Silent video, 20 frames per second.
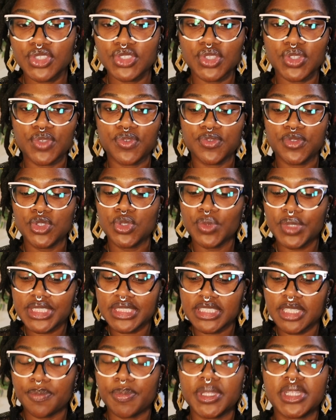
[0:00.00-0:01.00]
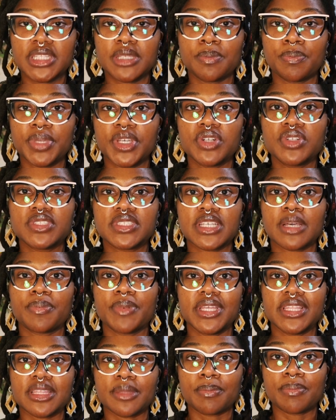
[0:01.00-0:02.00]
So the fluid typically builds
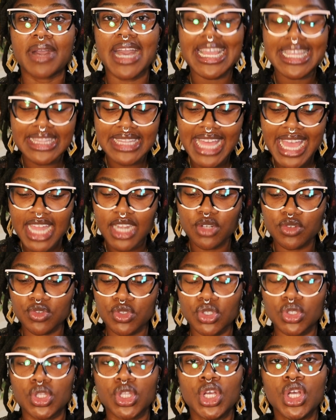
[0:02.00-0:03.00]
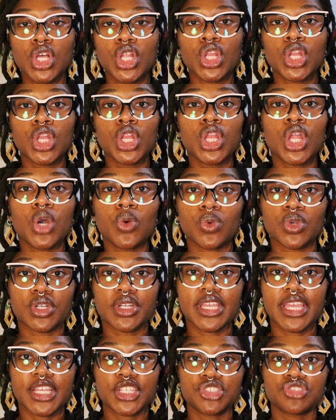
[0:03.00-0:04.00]
up in the bilateral
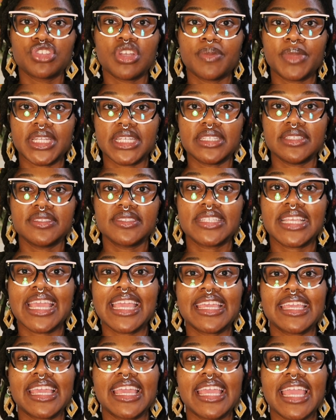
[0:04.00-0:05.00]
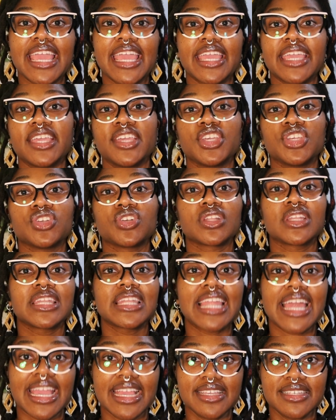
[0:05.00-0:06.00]
lower extremities, AKA your
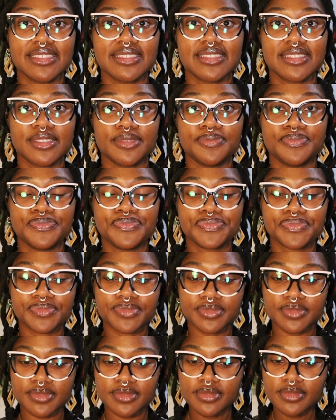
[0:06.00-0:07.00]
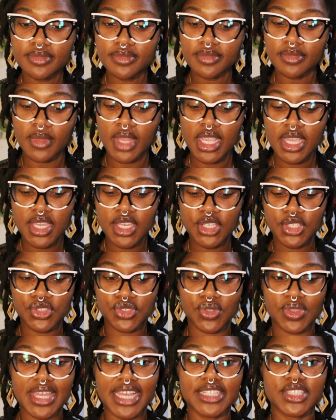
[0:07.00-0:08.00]
legs.
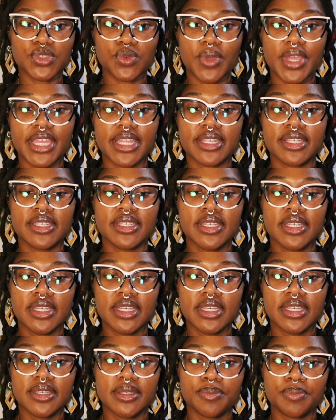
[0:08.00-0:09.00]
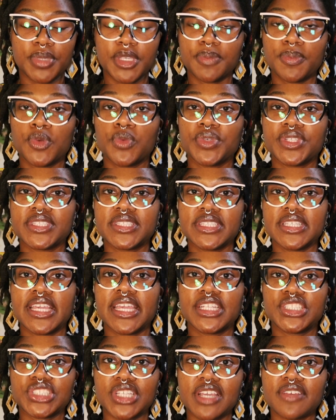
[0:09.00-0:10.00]
So that's when people with
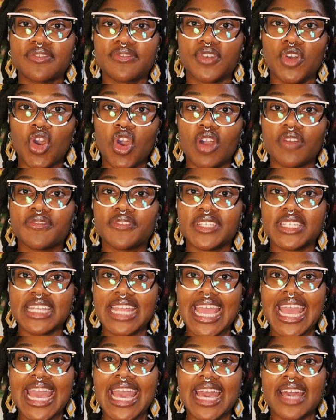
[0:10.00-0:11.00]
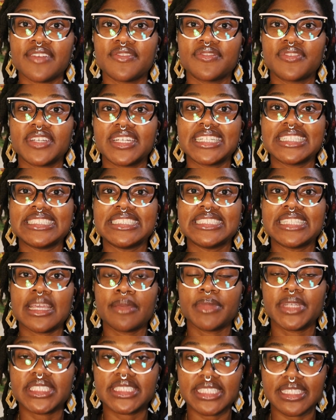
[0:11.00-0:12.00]
CHF often have
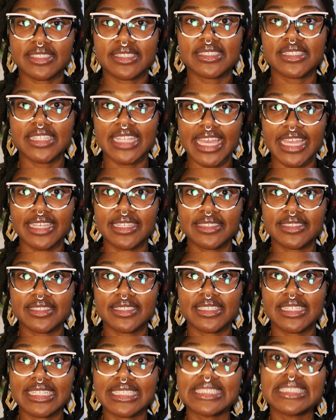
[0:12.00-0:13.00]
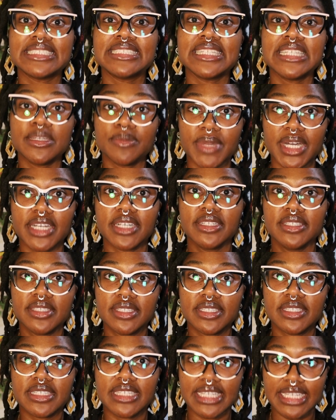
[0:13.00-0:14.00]
edematous legs. Edema
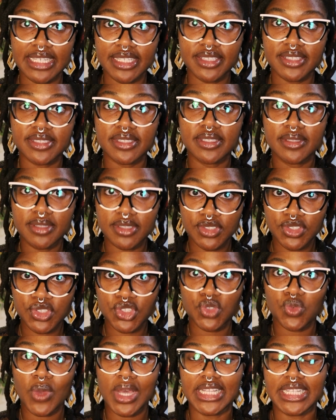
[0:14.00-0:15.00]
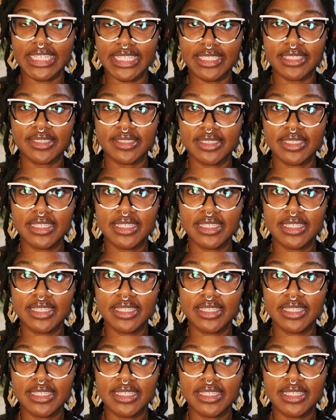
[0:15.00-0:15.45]
is swelling.